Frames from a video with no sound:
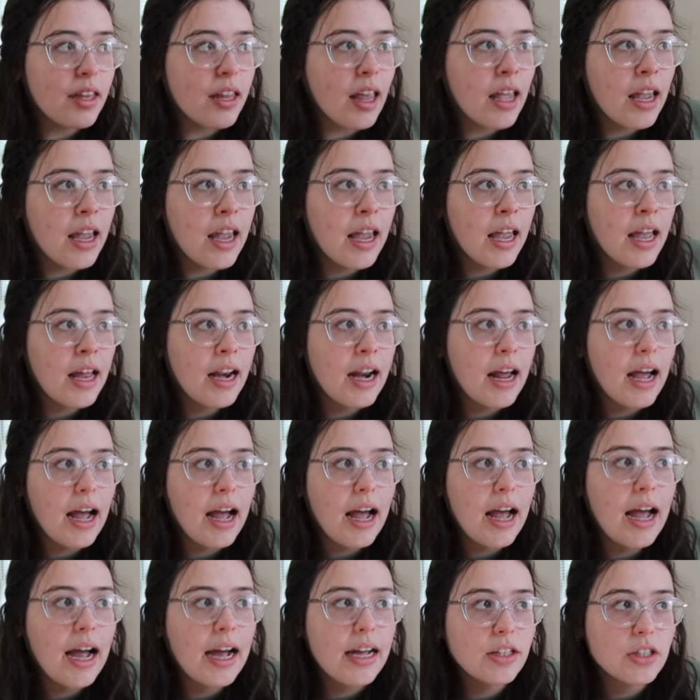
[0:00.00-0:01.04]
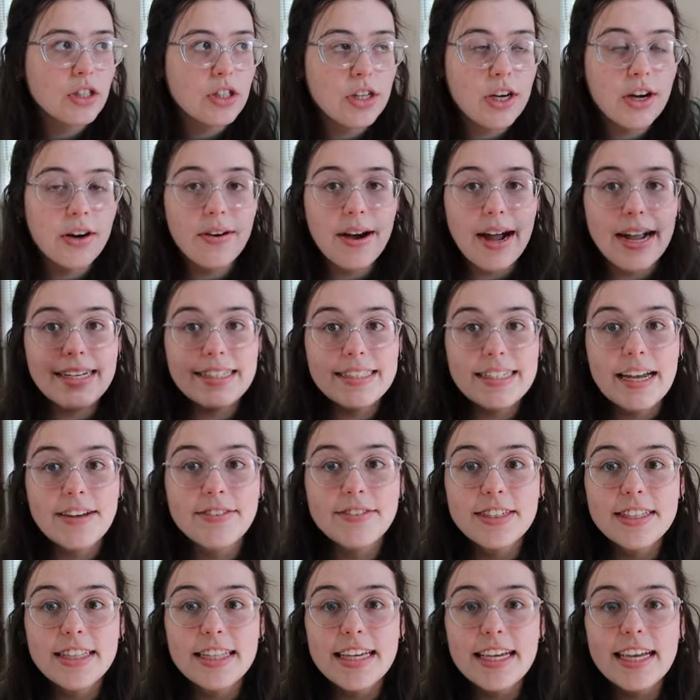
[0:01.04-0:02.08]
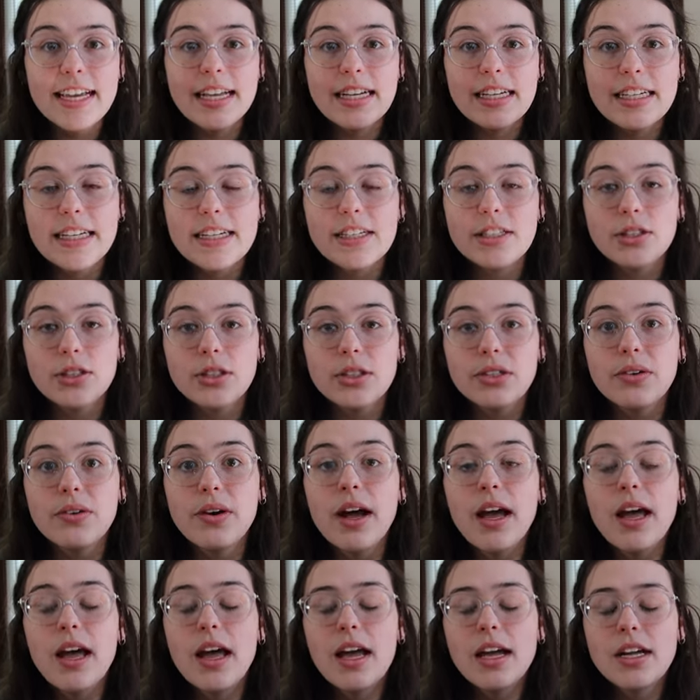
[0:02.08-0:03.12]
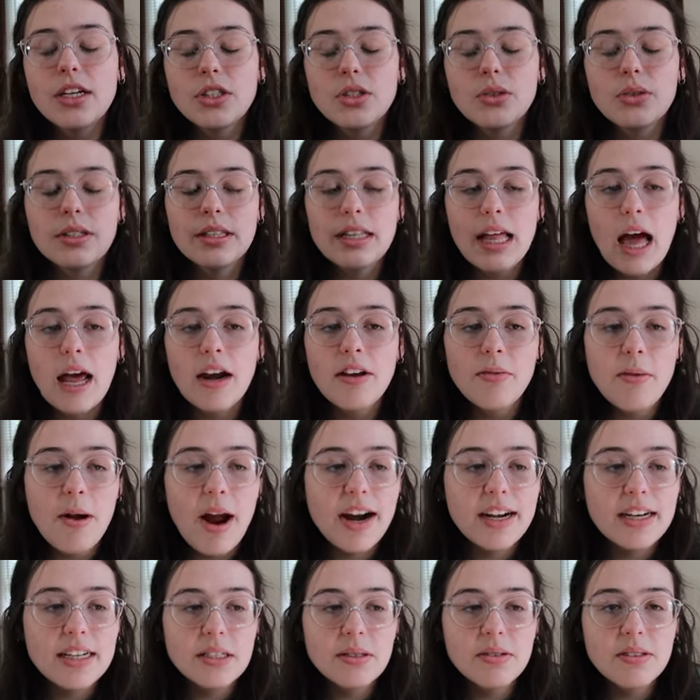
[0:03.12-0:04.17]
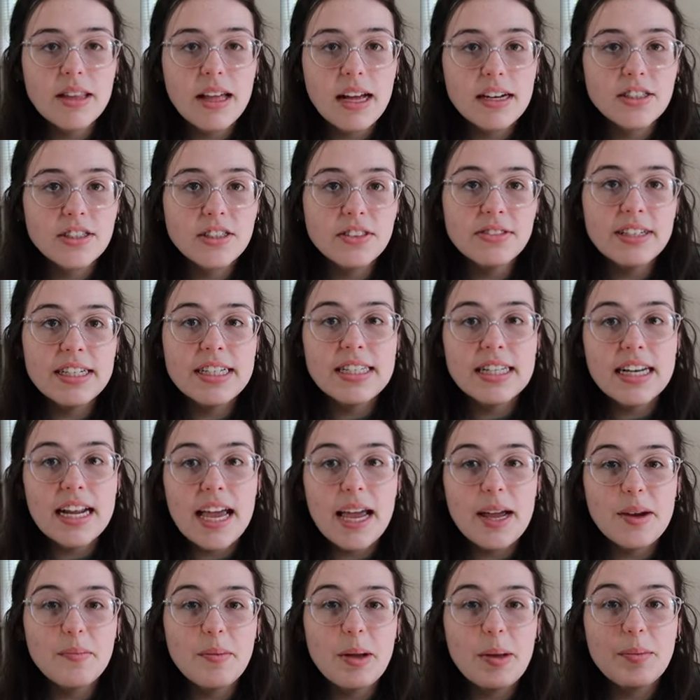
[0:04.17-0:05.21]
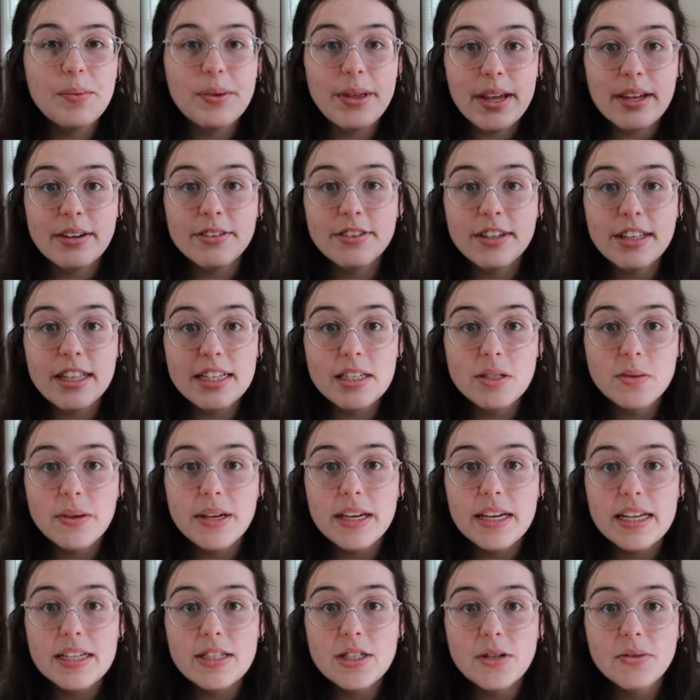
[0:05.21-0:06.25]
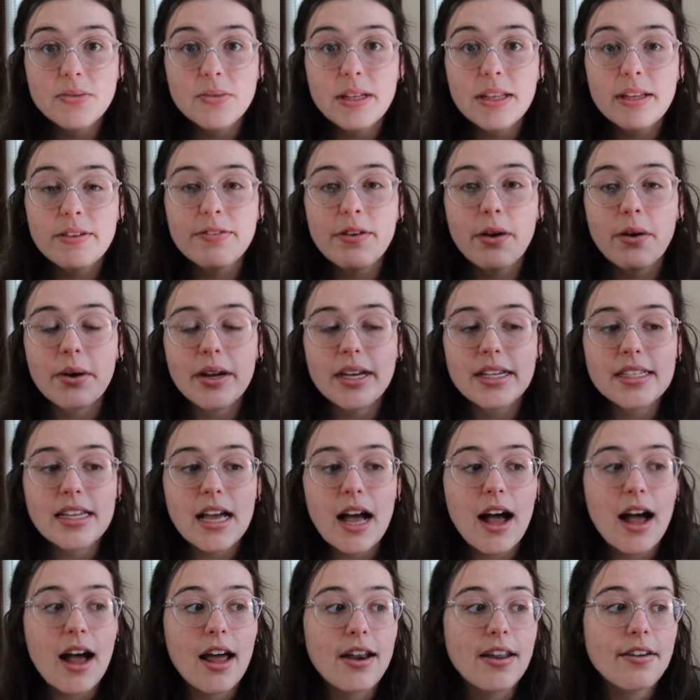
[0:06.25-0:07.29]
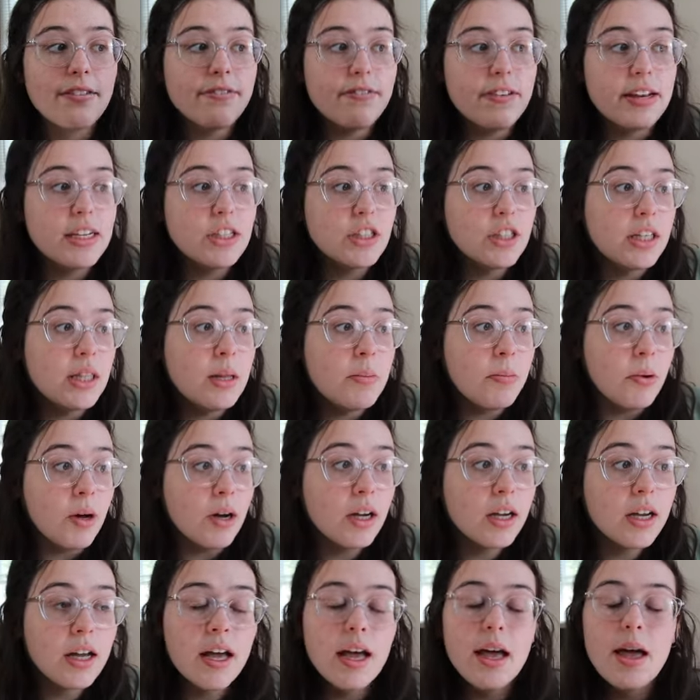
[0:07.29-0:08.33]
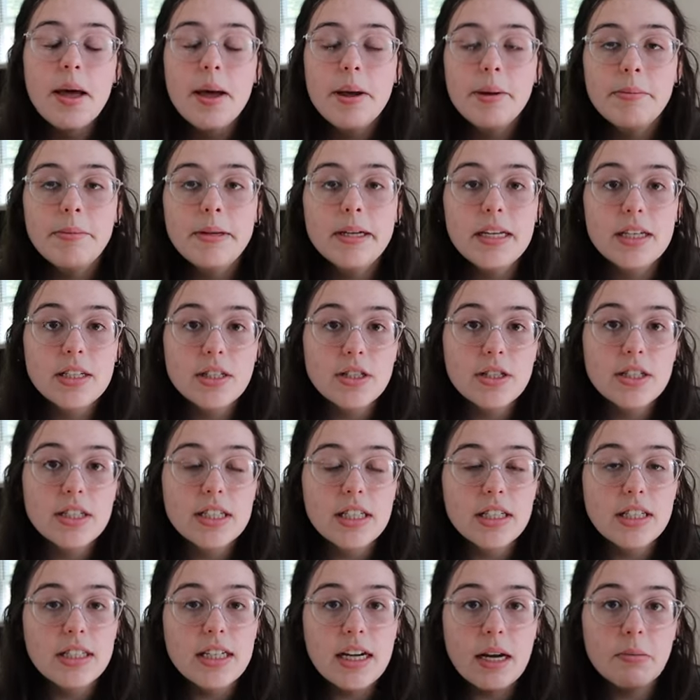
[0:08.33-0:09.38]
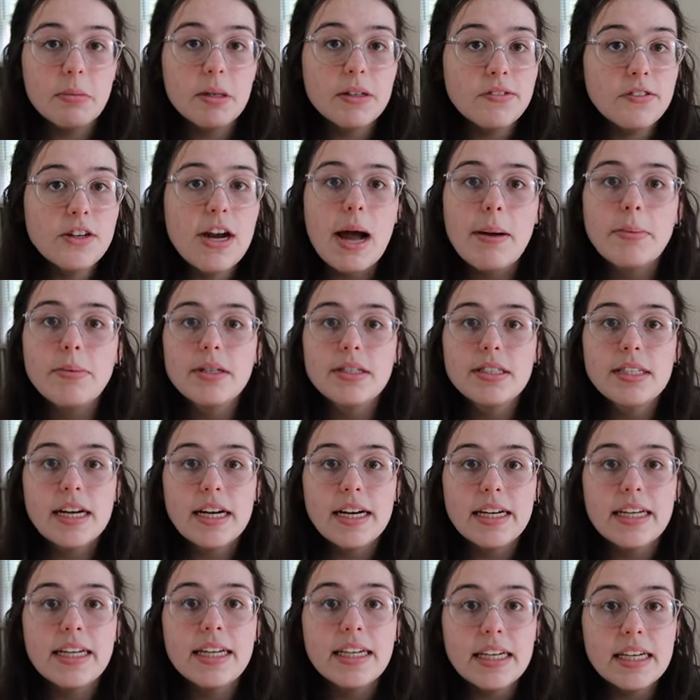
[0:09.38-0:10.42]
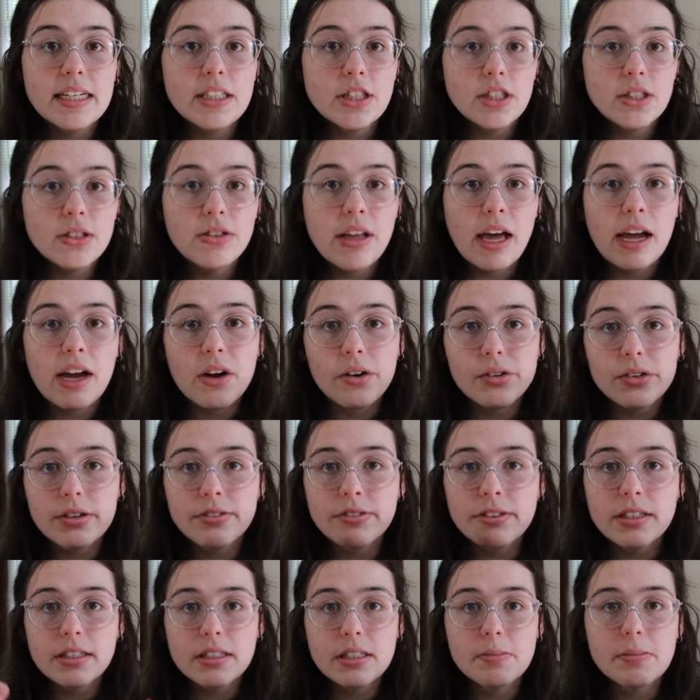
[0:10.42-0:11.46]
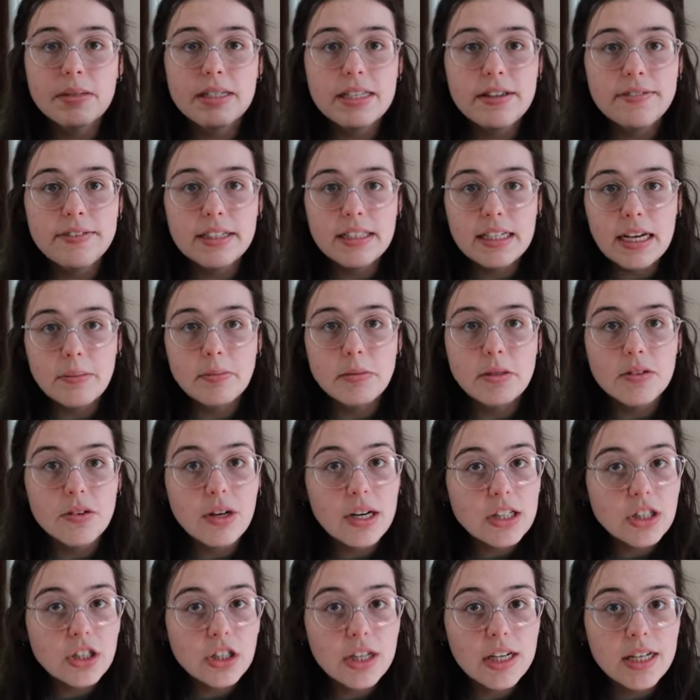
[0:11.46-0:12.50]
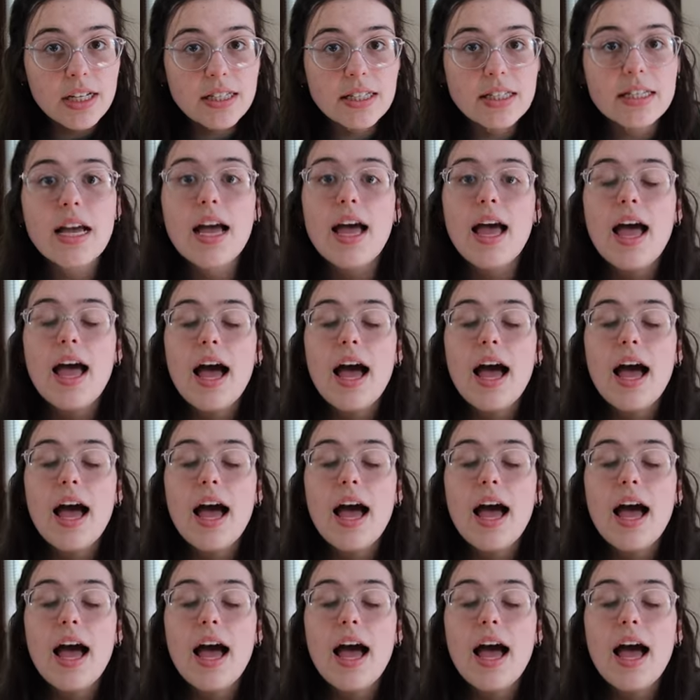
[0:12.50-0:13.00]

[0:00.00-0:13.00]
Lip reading: And so I definitely need to do a lot of practice with logical reasoning. My plan for this week is to really focus on finishing the book because there's still a number of chapters that I didn't get to that go over specific types of questions.